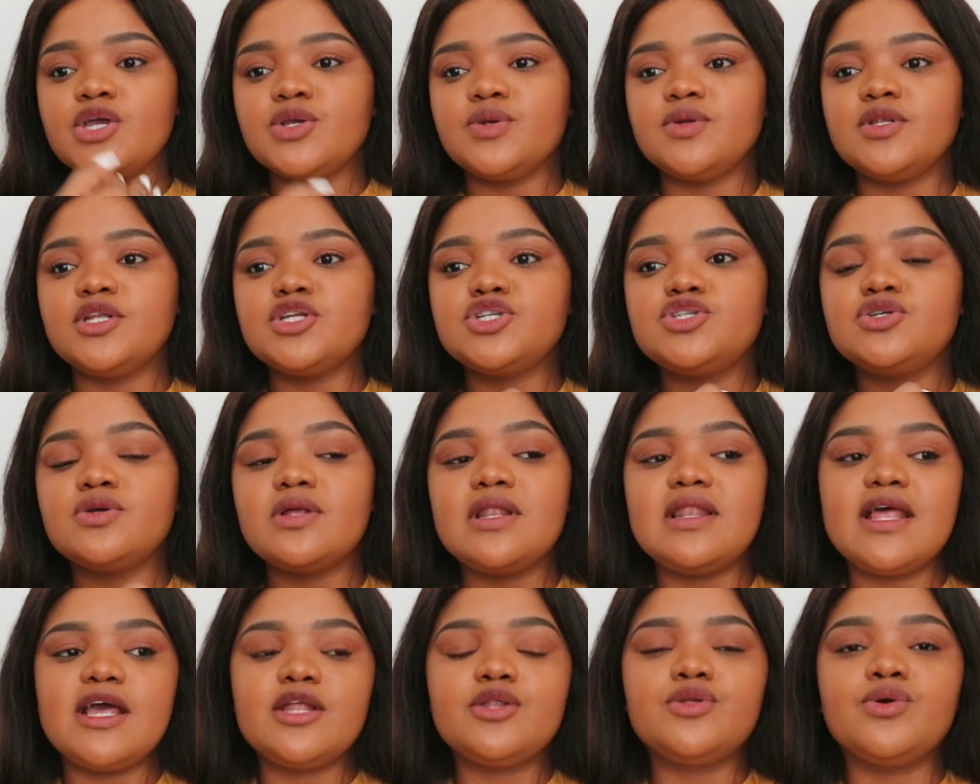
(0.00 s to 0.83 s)
You need
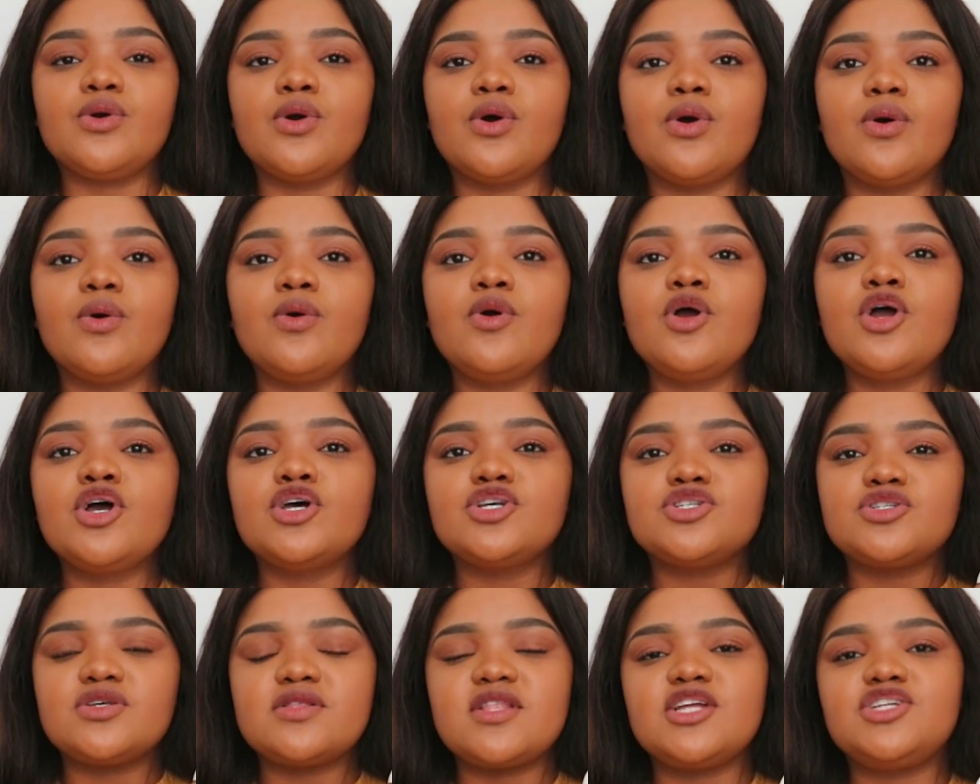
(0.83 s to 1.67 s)
to let go,
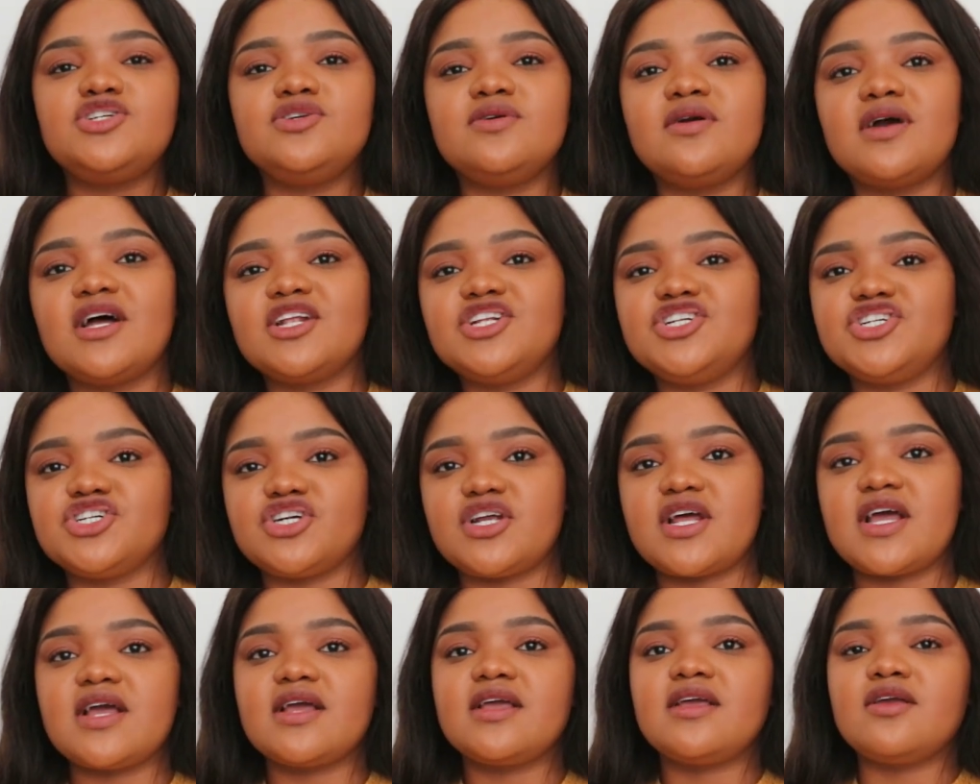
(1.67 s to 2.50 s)
so that you
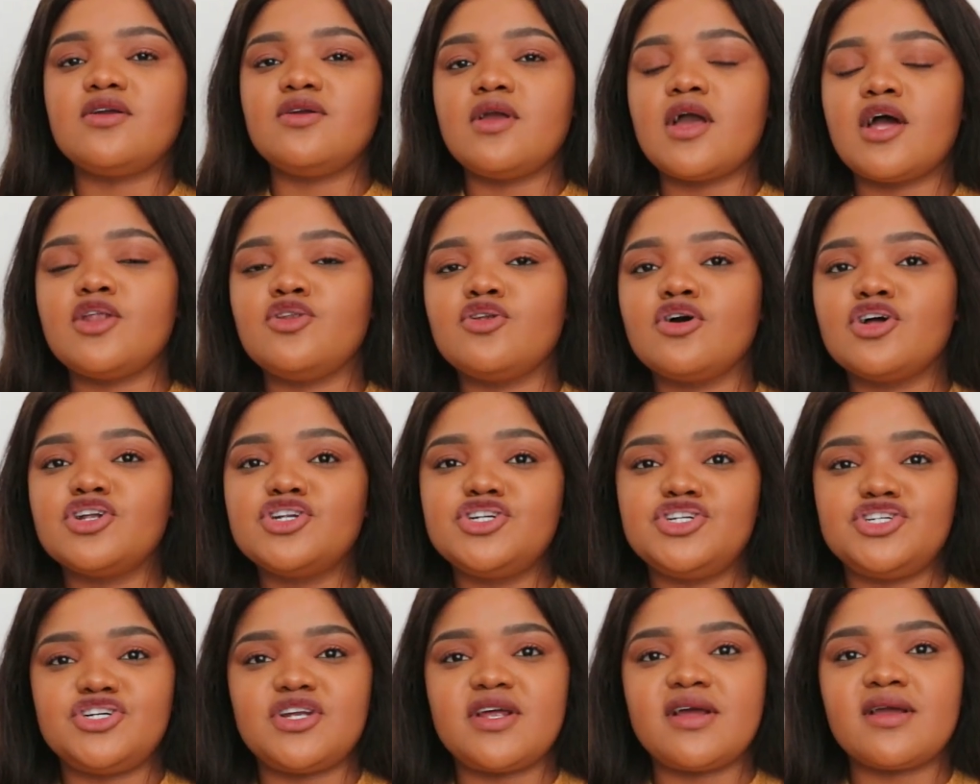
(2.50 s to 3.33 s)
are
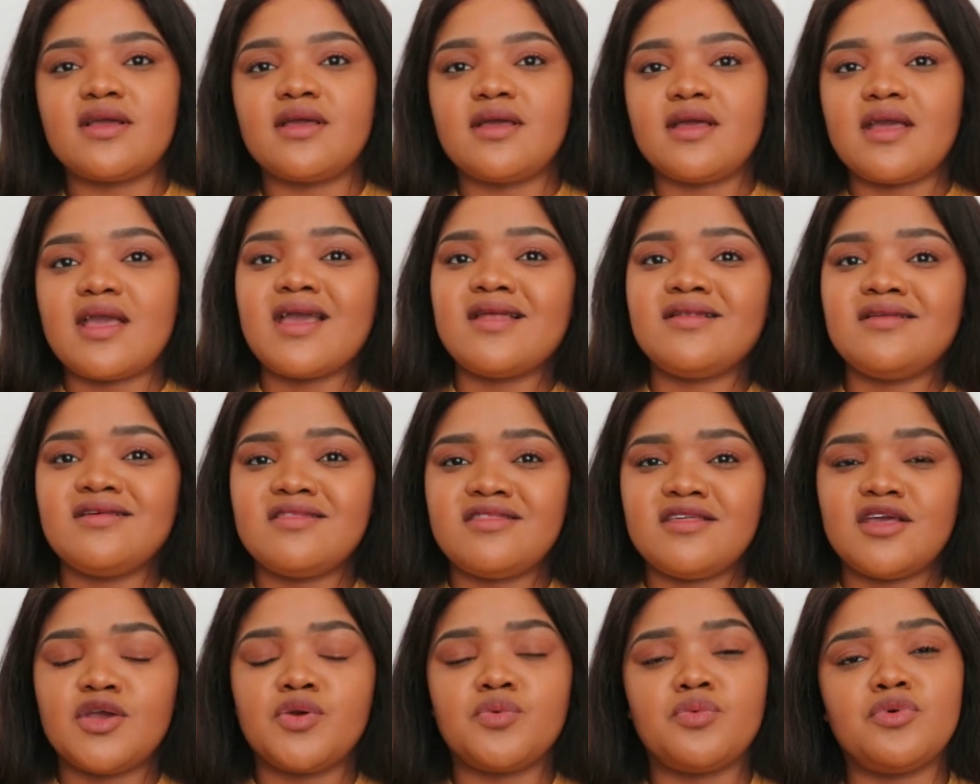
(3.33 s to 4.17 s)
not dragging
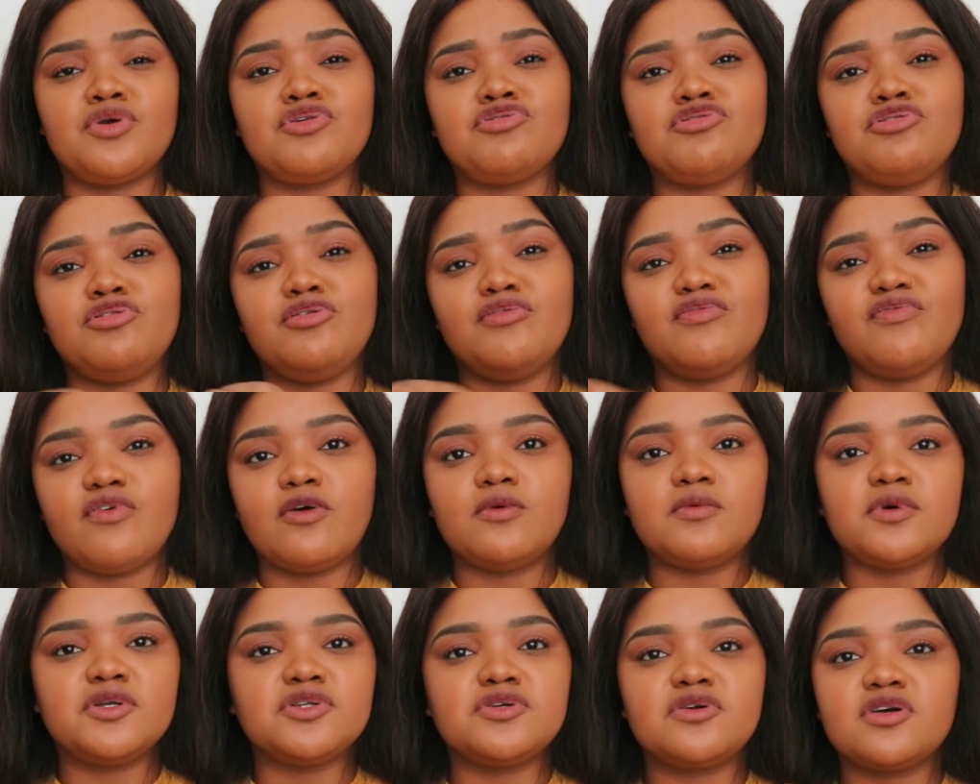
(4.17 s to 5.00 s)
anything with you
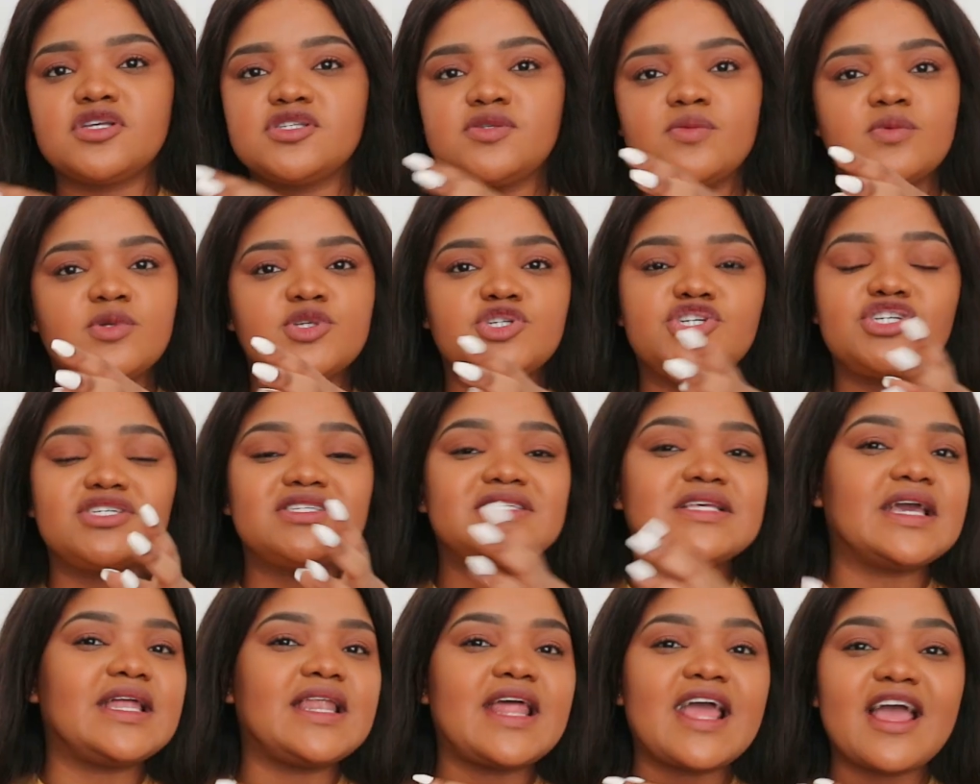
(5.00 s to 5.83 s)
forward, because it will
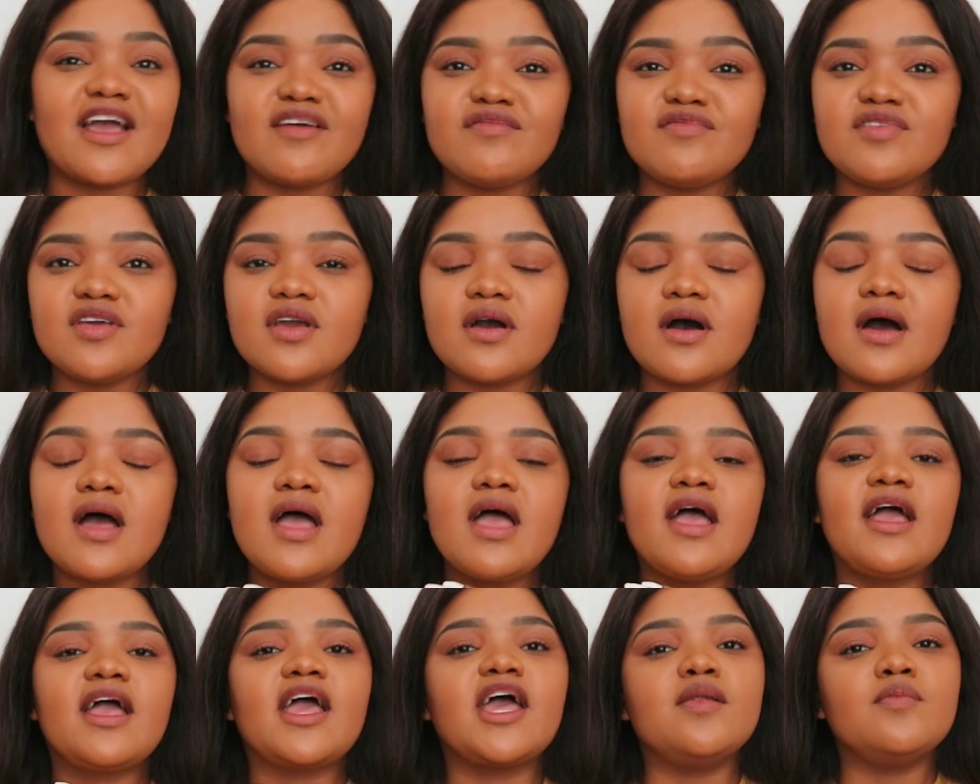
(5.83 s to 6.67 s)
just get heavier
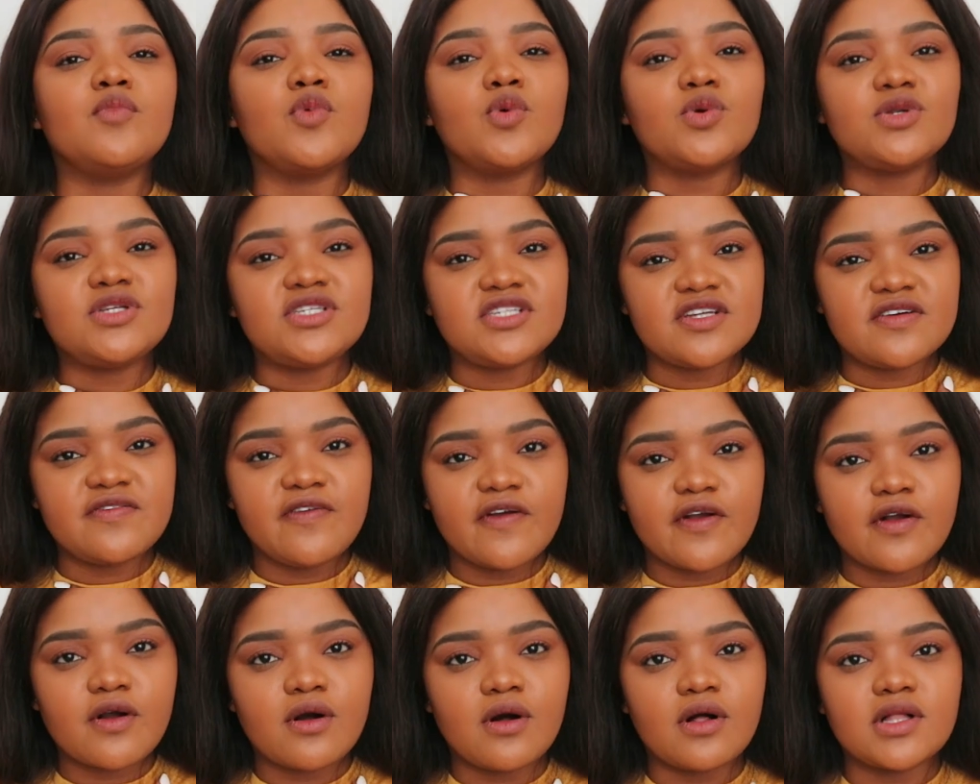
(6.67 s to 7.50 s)
and more
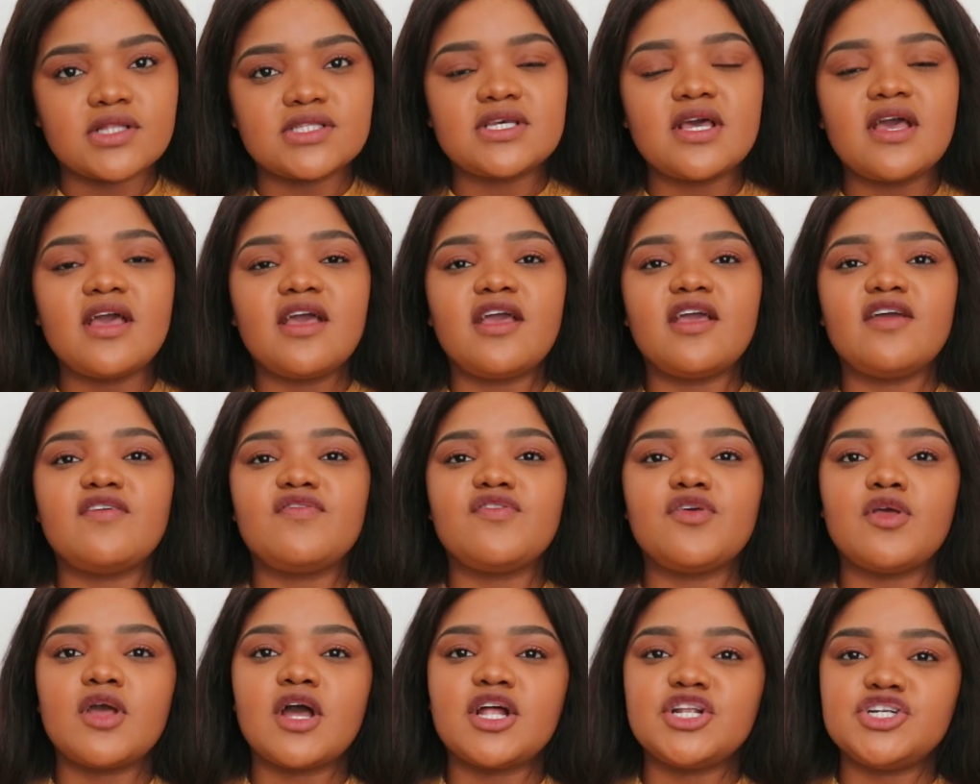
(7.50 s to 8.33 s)
difficult
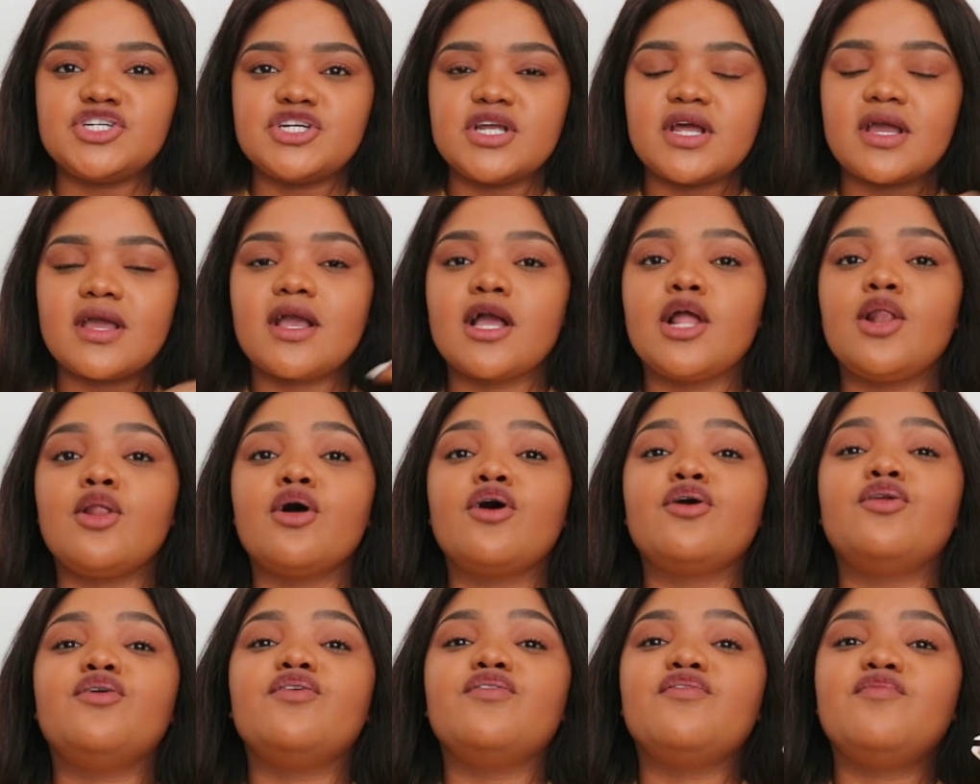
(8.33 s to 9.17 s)
if you are dragging a
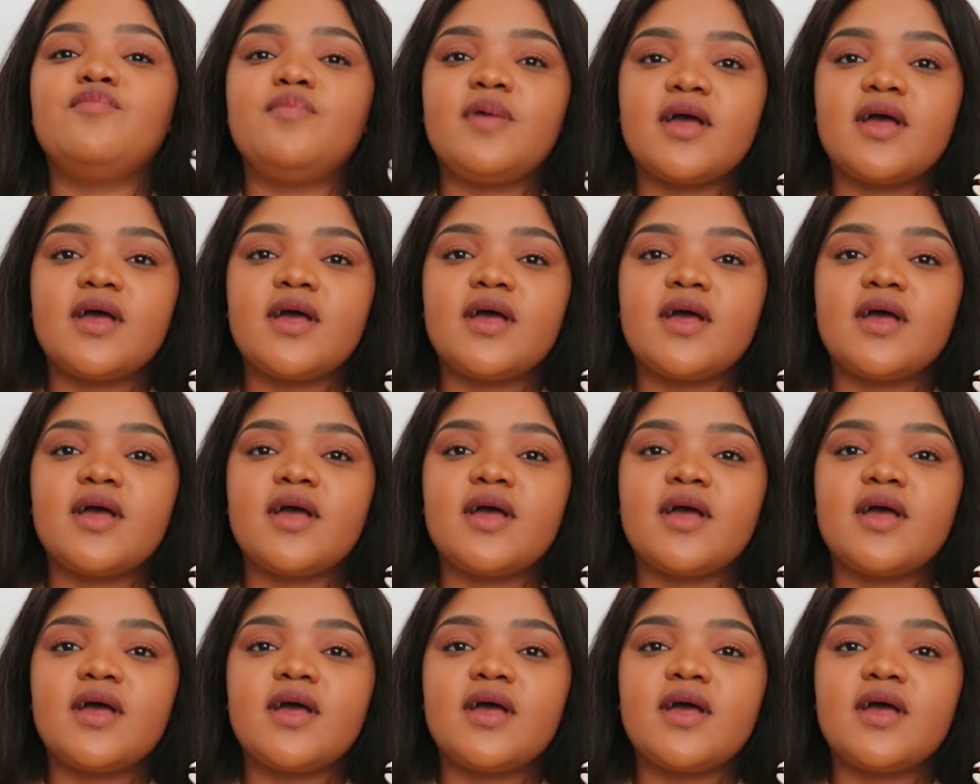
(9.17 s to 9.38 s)
lot of